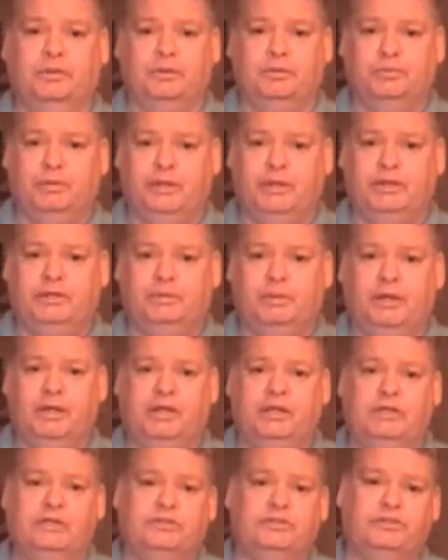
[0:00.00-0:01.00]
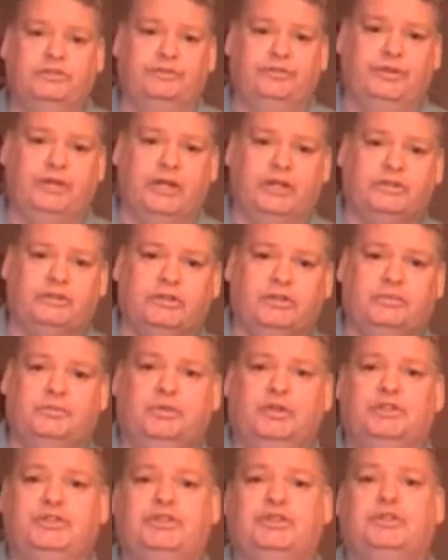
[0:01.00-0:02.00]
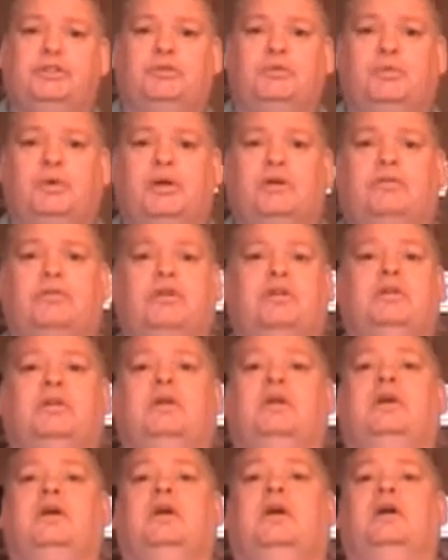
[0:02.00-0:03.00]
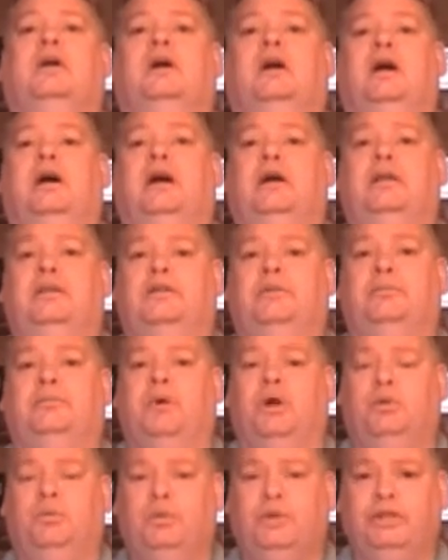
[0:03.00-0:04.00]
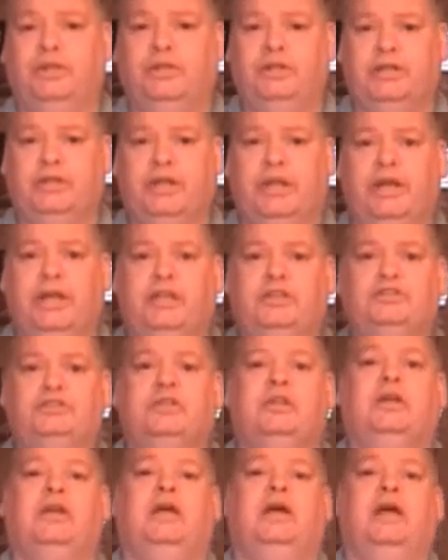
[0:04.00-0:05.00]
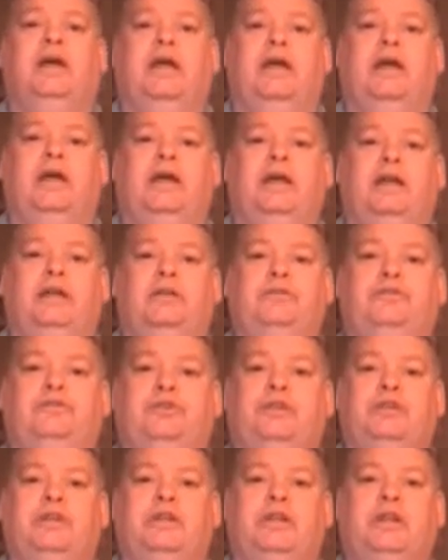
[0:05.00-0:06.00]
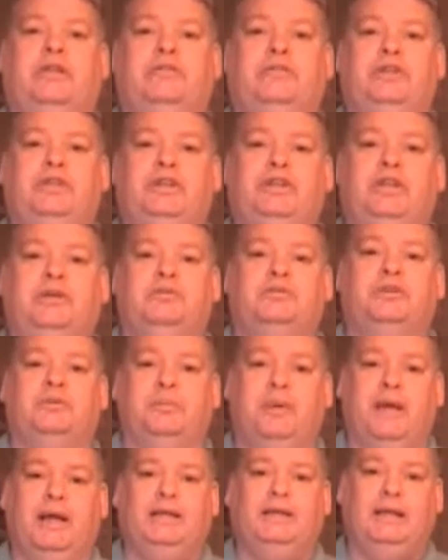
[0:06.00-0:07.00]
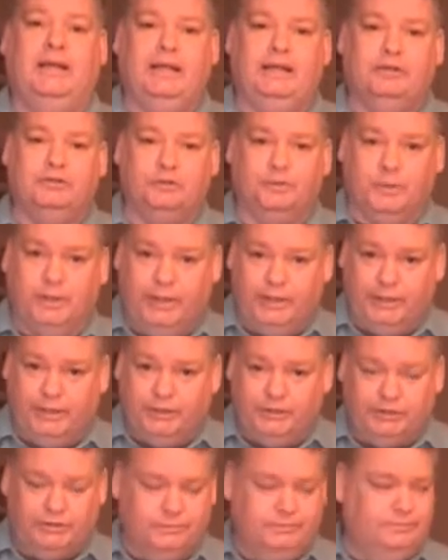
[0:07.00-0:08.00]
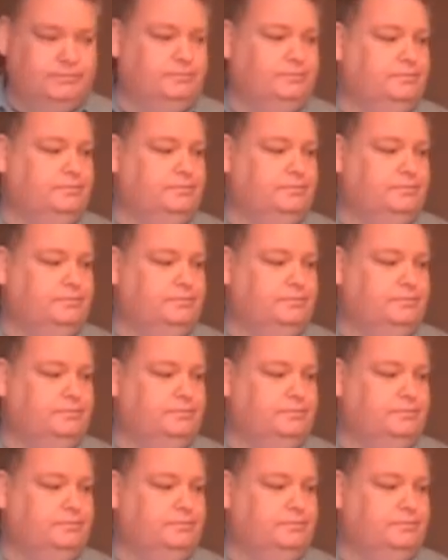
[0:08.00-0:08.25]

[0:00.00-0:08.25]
complaint about it is if you accidentally push it or whatever, the bolt wouldn't engage, and if you didn't have the key, it was a bad day at the range.